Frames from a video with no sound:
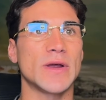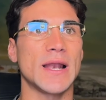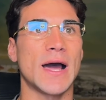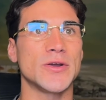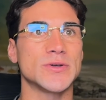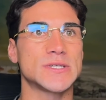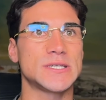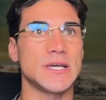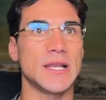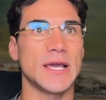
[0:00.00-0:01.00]
hilarious,
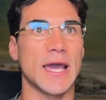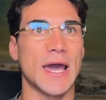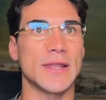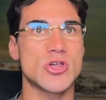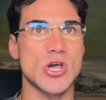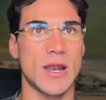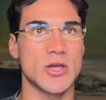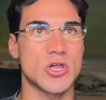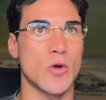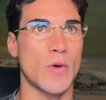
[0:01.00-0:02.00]
silly, and
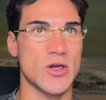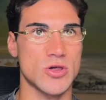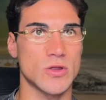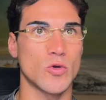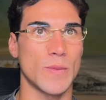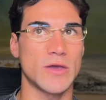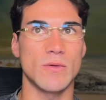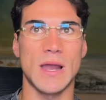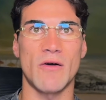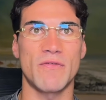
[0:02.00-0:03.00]
challenging questions to make you
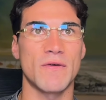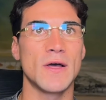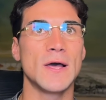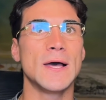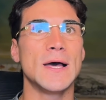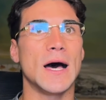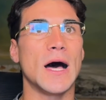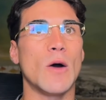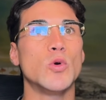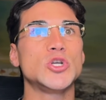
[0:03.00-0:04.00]
laugh.
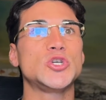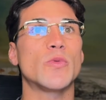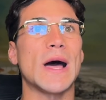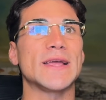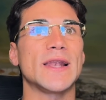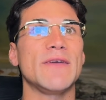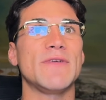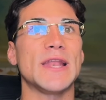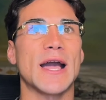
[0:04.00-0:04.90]
Would you rather live in a